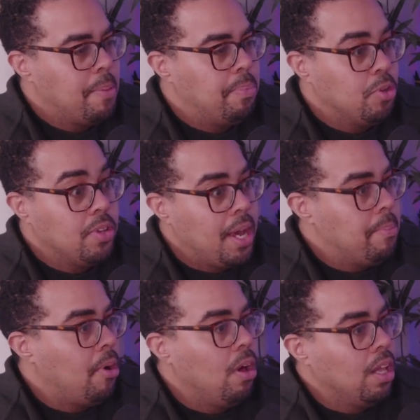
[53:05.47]
Then they blew
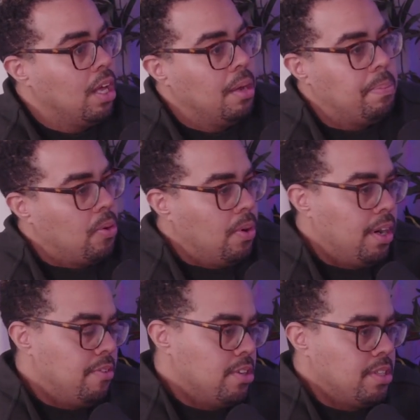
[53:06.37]
that ball up or
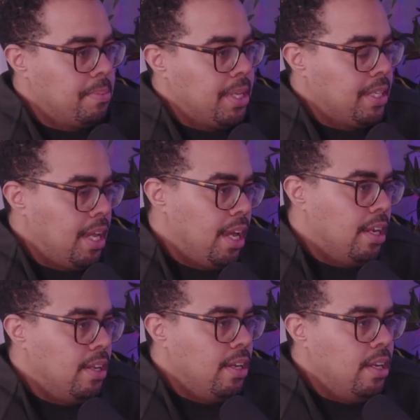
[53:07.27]
whatever or something like that.